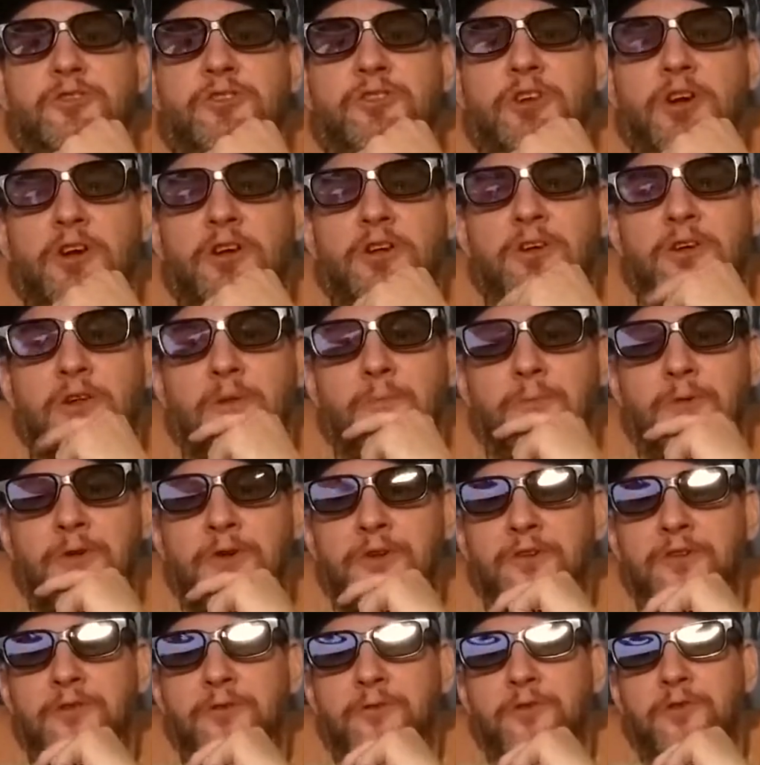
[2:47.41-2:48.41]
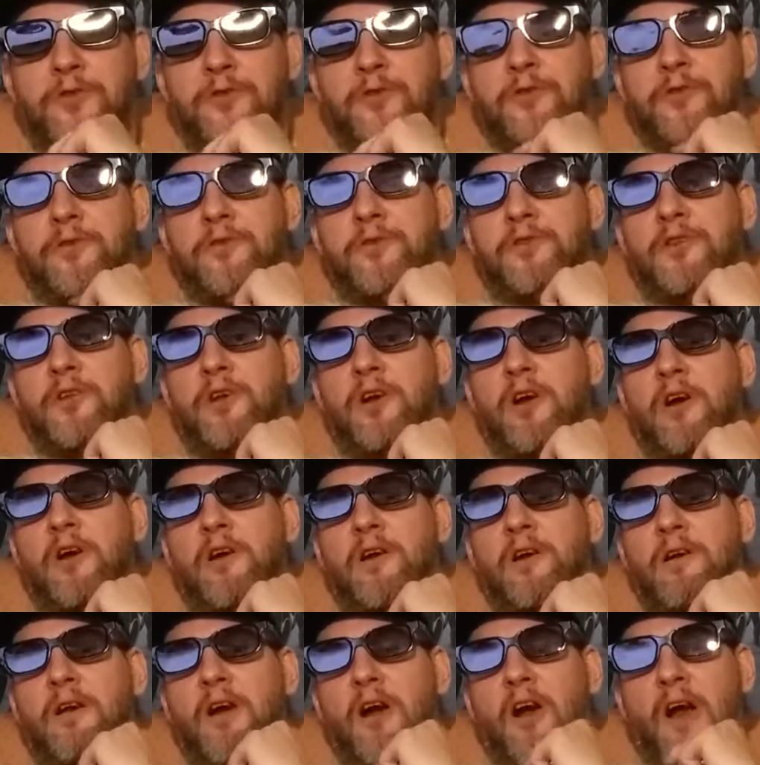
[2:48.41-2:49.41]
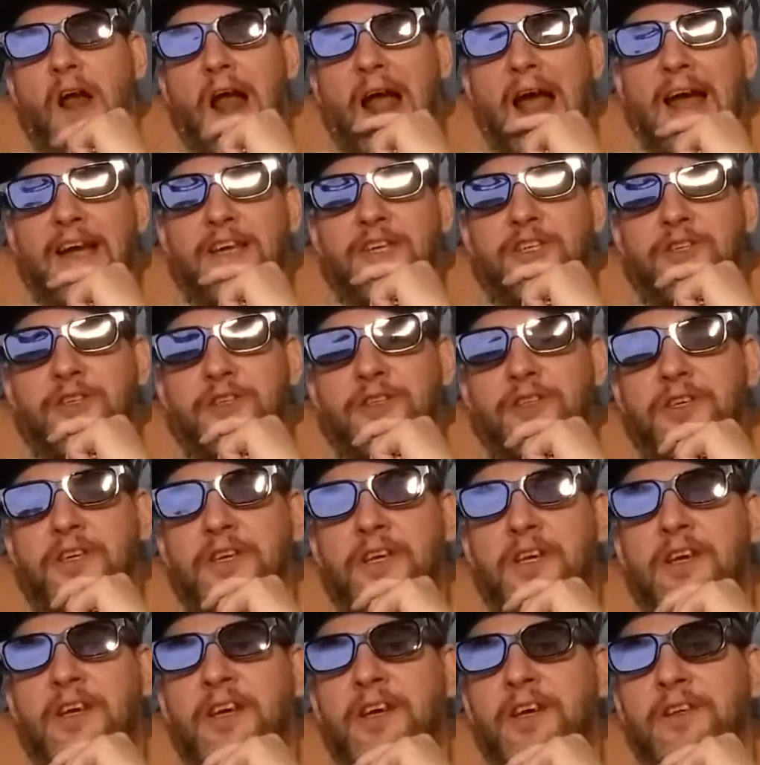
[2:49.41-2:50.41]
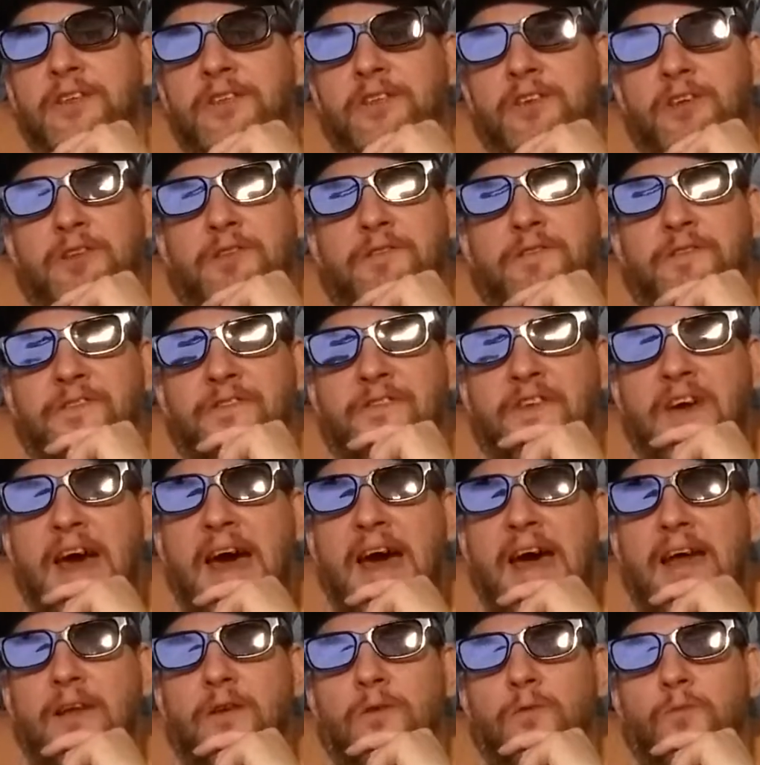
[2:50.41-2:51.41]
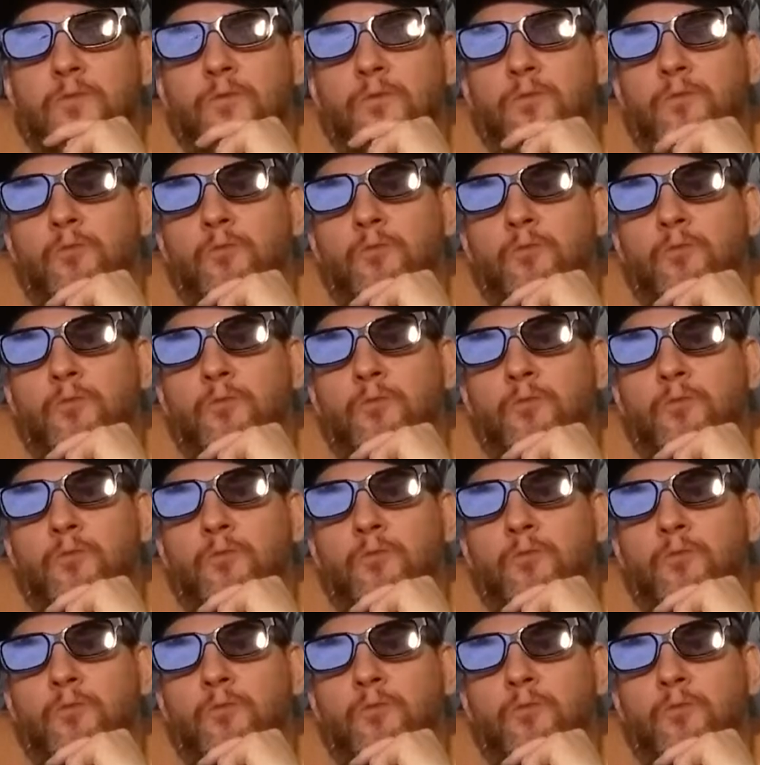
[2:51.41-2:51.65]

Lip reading: jungle producers are actually just fat